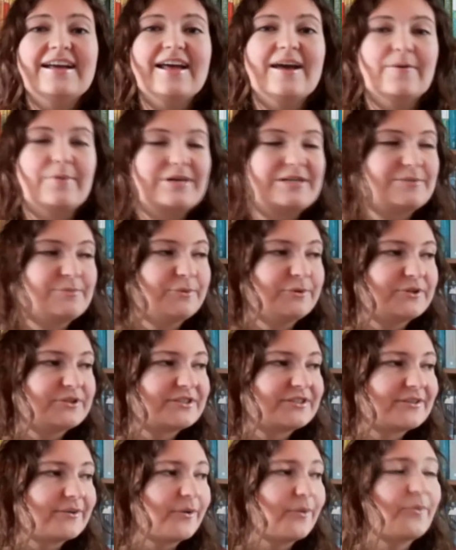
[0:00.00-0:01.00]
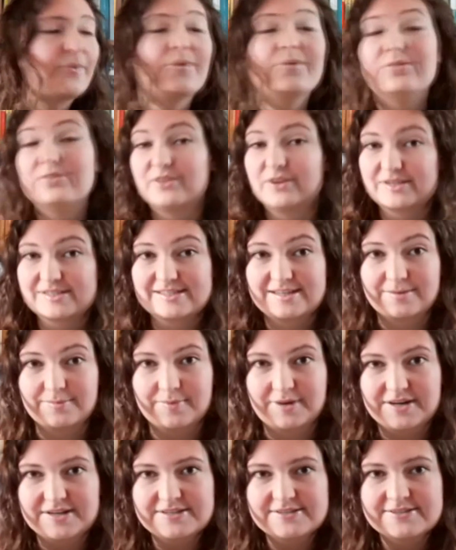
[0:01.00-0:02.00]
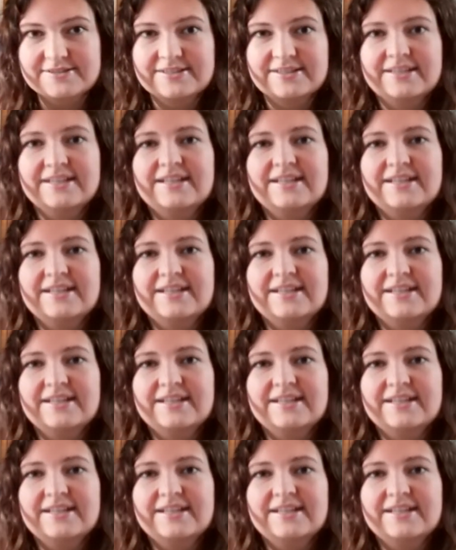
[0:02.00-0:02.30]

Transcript: and which books uh, not so much